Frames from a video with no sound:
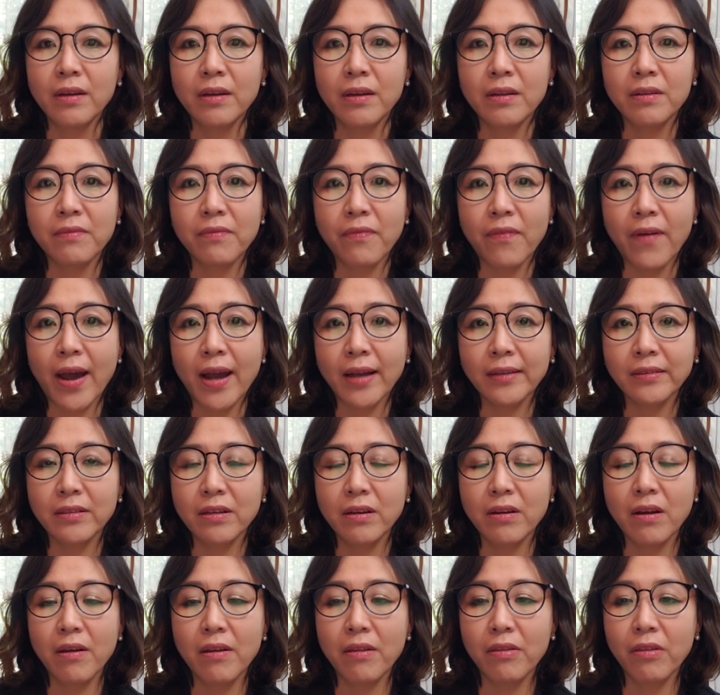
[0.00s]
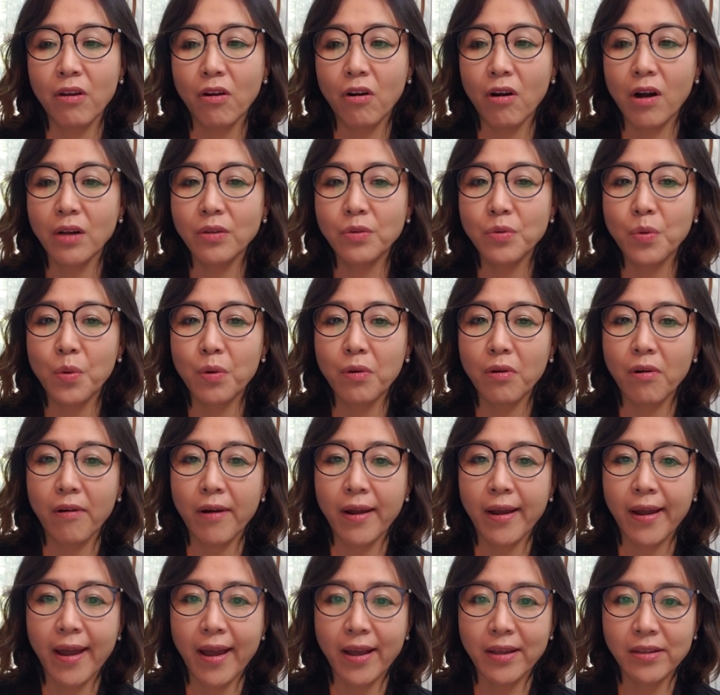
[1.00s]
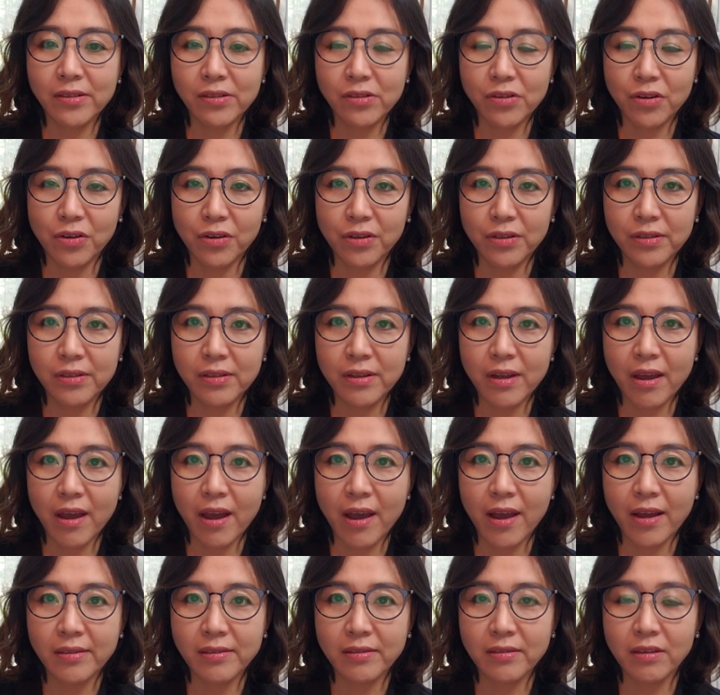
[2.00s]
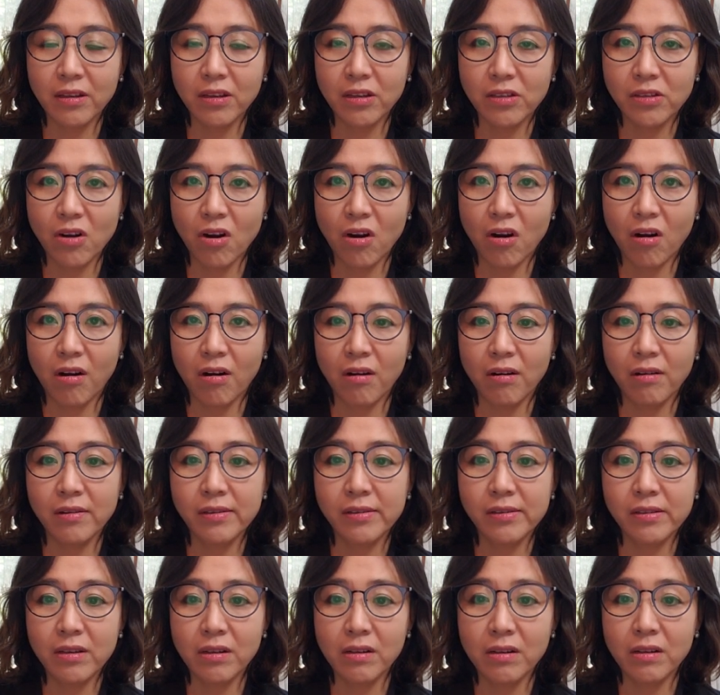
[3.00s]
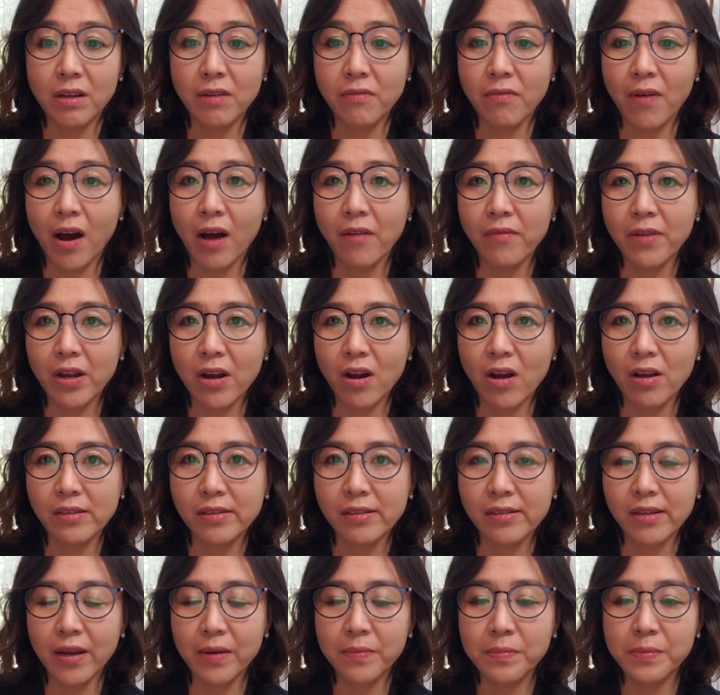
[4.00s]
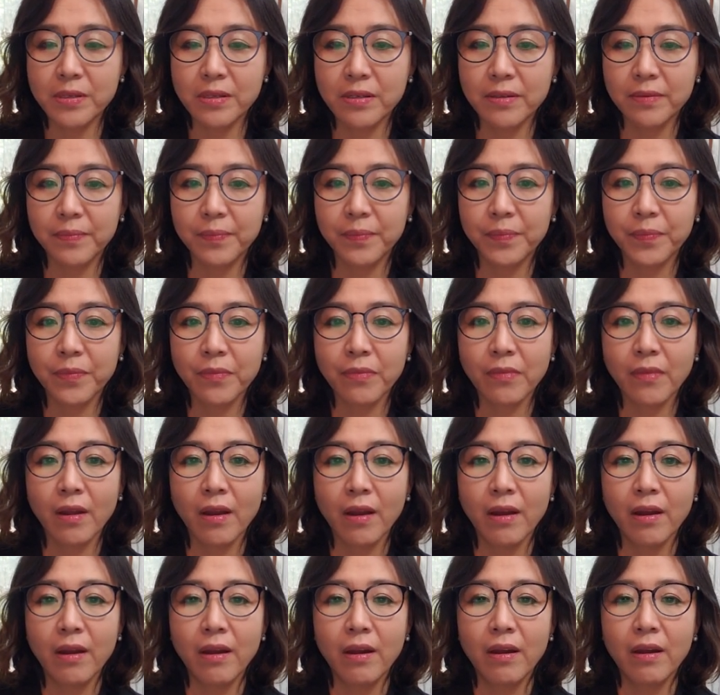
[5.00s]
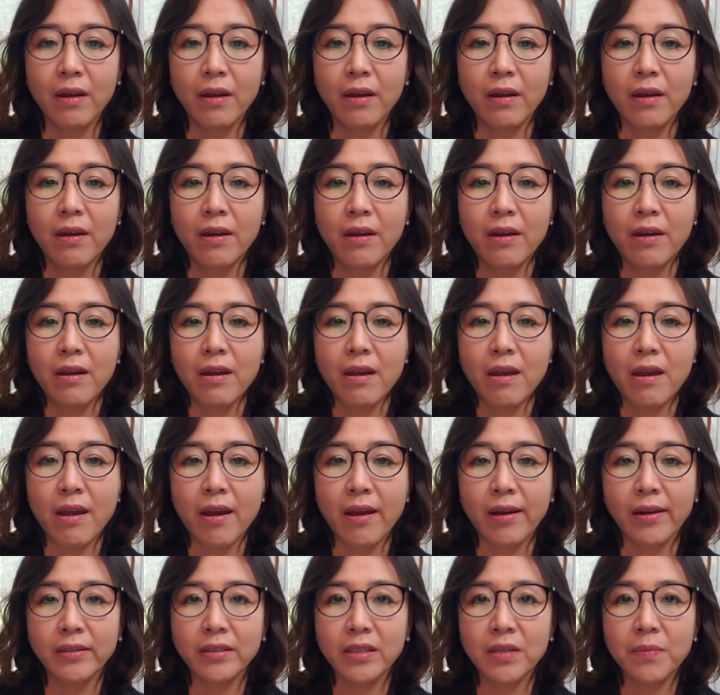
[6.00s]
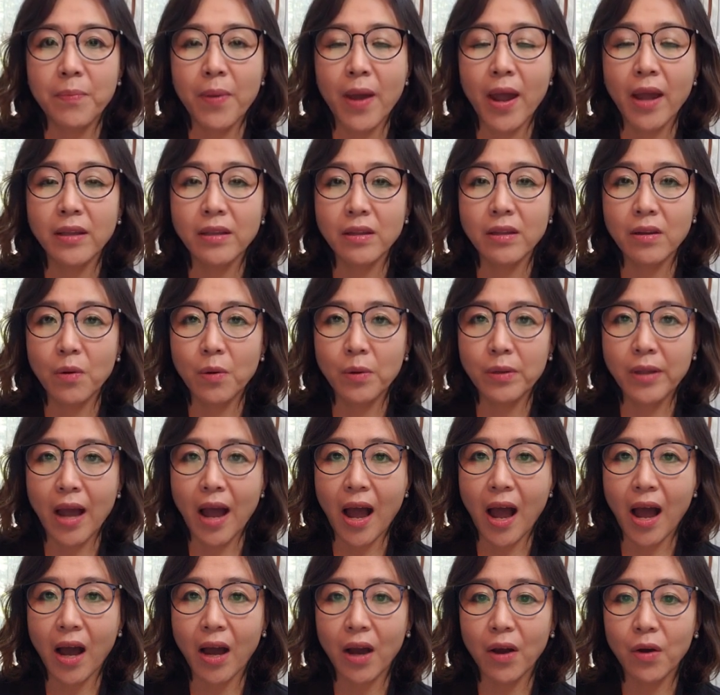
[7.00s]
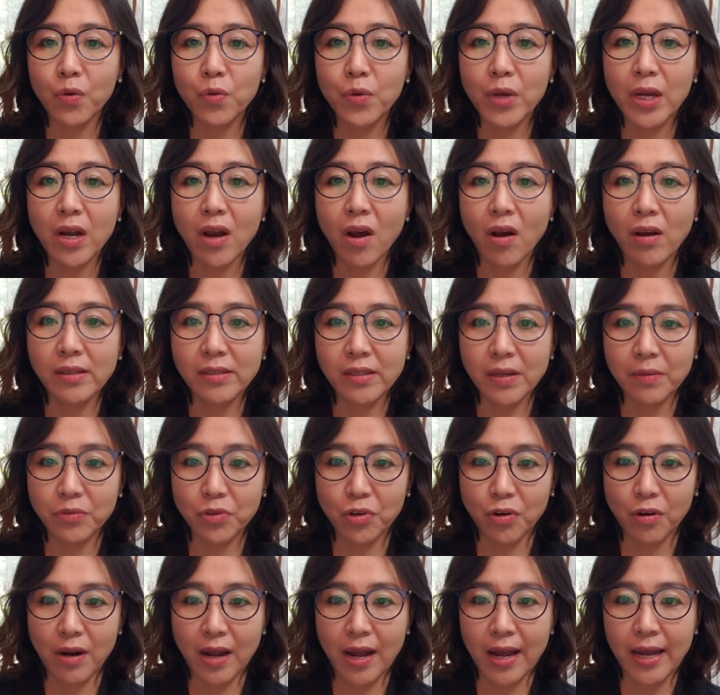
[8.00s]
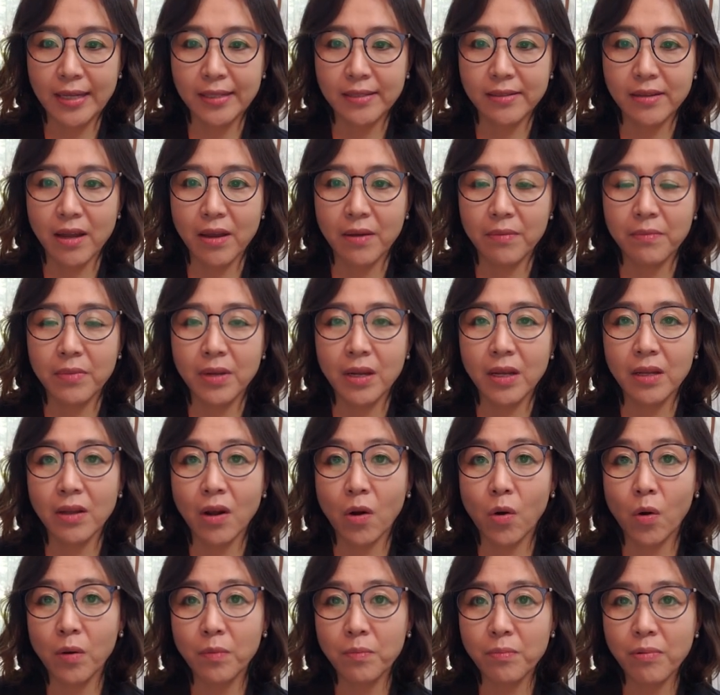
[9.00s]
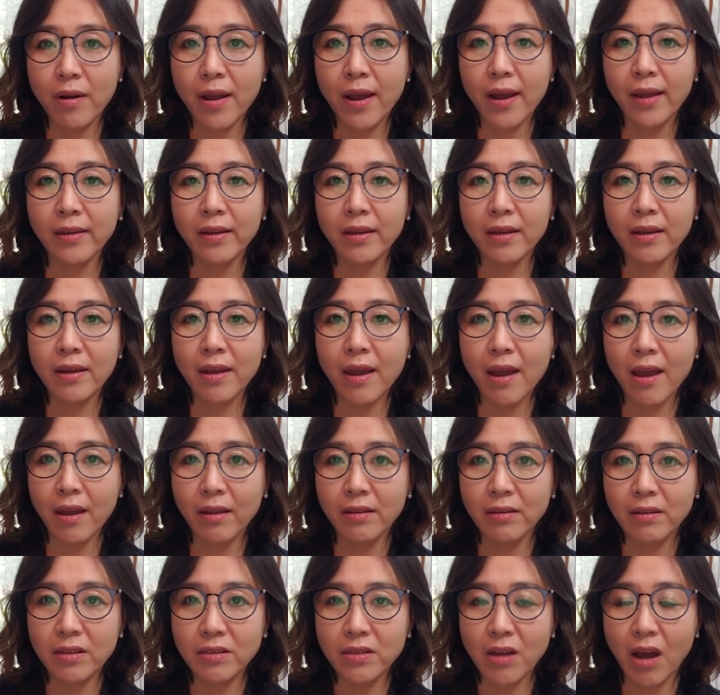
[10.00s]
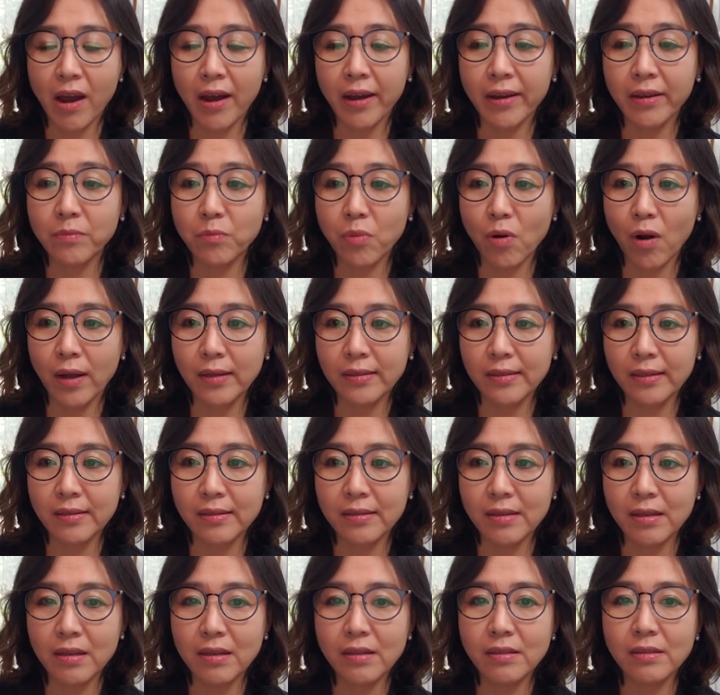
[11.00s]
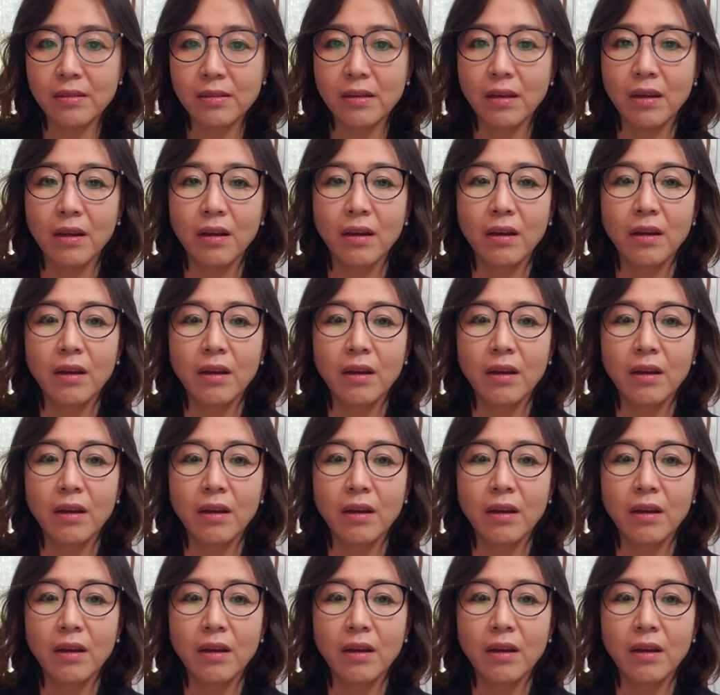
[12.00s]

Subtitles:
In fact, there are no correct answers as these are still evolving concepts. And depending on how we conceptualize them in our planning and design processes,